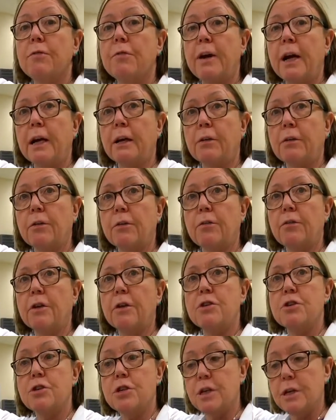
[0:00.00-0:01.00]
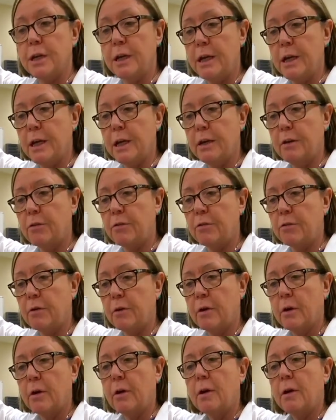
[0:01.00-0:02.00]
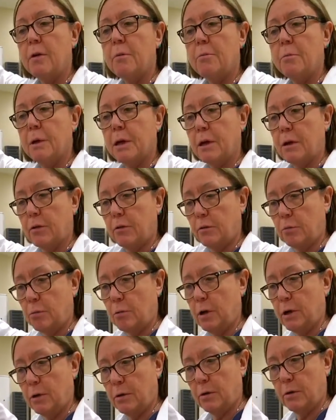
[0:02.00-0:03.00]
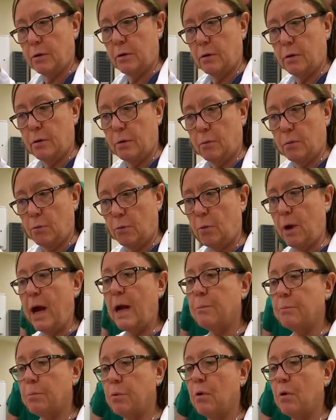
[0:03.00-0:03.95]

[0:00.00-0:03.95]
factors that she needs. Because what rat